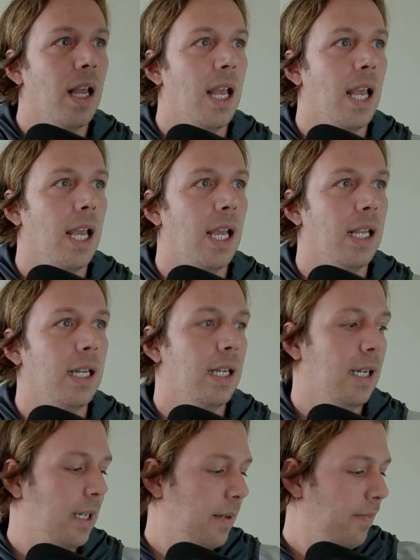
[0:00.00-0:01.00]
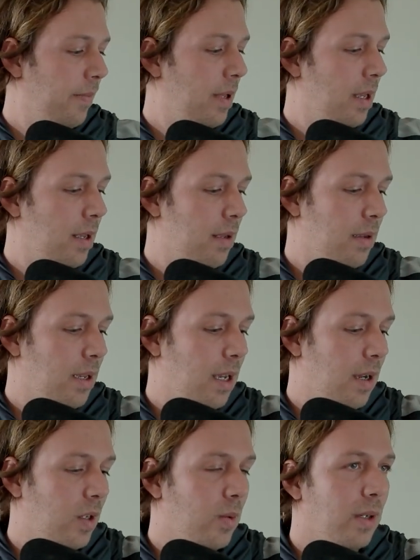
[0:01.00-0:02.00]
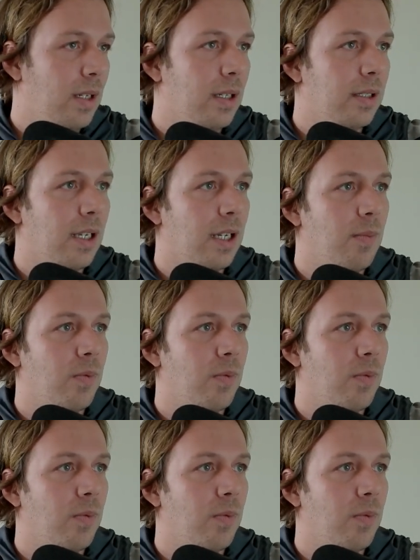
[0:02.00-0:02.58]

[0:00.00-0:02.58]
And here's what it looks like in